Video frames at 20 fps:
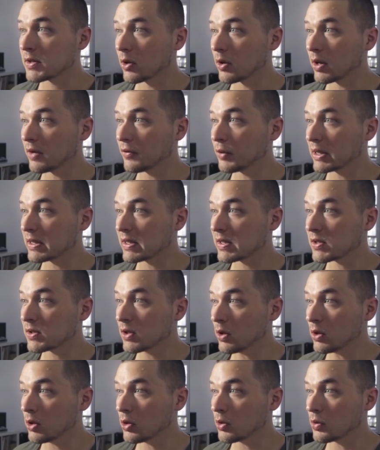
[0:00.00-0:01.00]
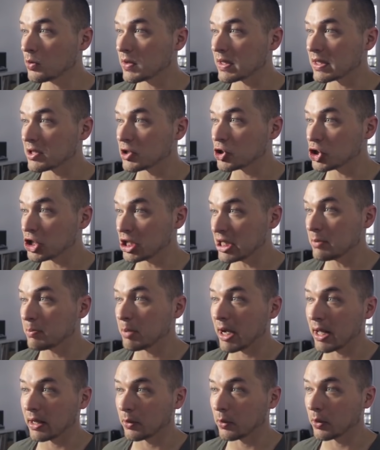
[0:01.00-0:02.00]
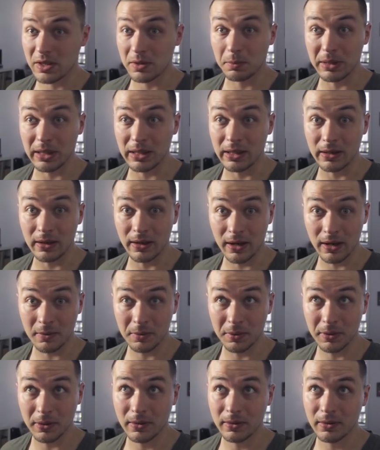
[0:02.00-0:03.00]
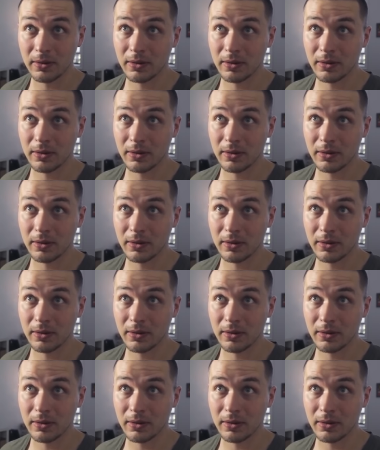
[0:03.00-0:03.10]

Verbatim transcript: on harmonic polyrhythms. But then we speed it up.